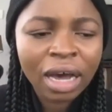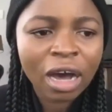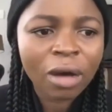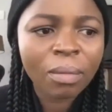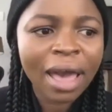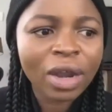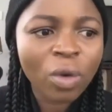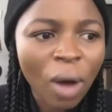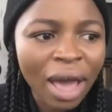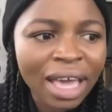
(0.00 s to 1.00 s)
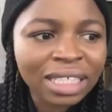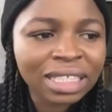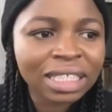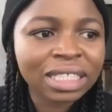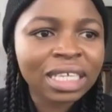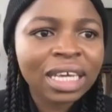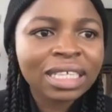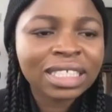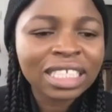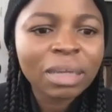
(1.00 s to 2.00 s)
And why is it
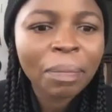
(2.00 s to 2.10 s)
such